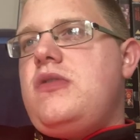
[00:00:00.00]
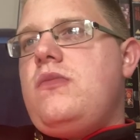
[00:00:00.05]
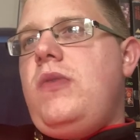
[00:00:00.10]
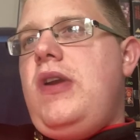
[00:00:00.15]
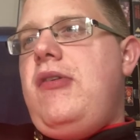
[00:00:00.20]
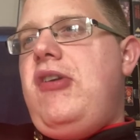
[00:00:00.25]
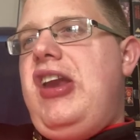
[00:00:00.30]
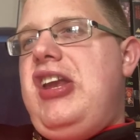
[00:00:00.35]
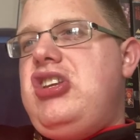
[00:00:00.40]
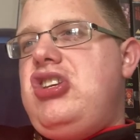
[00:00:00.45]

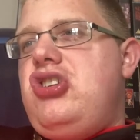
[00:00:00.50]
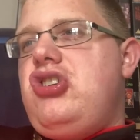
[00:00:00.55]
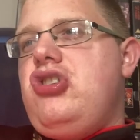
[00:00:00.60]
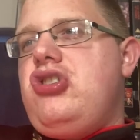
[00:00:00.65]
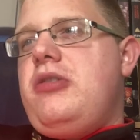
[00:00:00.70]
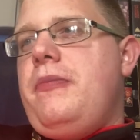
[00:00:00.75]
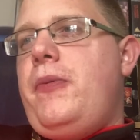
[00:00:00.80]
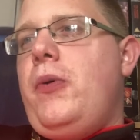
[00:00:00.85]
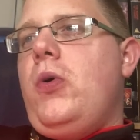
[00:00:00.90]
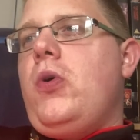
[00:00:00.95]

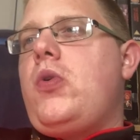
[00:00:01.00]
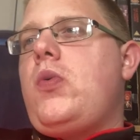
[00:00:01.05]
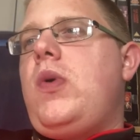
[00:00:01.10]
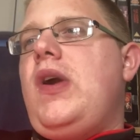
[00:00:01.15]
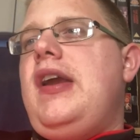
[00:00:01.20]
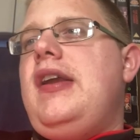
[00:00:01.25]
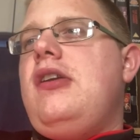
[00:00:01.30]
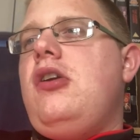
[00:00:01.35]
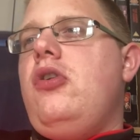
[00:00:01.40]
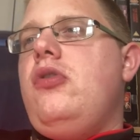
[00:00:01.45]
reintroduced the Borg
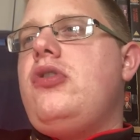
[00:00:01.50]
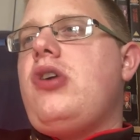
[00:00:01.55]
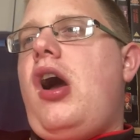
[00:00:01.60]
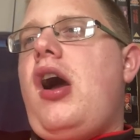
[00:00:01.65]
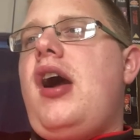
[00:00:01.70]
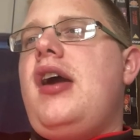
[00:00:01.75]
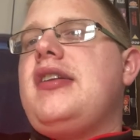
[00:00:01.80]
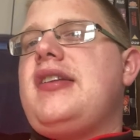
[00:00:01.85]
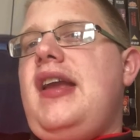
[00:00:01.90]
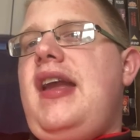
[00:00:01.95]
Queen who
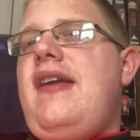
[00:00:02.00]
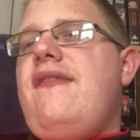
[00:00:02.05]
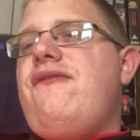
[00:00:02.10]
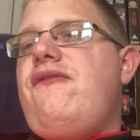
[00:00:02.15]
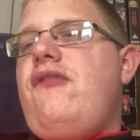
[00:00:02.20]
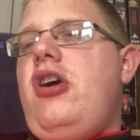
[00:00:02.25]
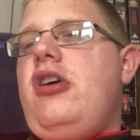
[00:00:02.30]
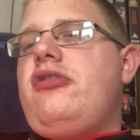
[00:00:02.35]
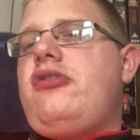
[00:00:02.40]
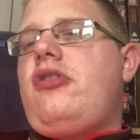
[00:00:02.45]
died in
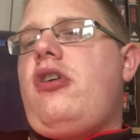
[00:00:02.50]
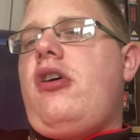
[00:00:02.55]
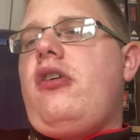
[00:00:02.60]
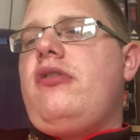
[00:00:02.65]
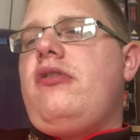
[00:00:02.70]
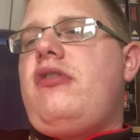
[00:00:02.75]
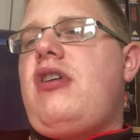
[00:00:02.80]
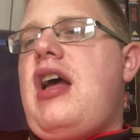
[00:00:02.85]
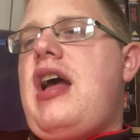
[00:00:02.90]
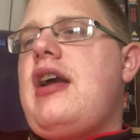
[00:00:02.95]
First
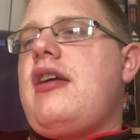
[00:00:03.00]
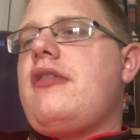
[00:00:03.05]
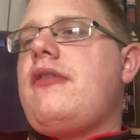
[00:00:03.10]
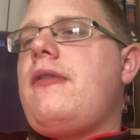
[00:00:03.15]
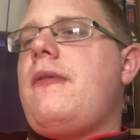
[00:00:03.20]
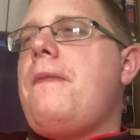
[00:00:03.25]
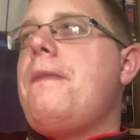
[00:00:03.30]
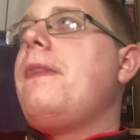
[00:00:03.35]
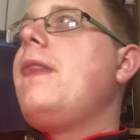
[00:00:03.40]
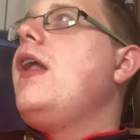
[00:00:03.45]
Contact.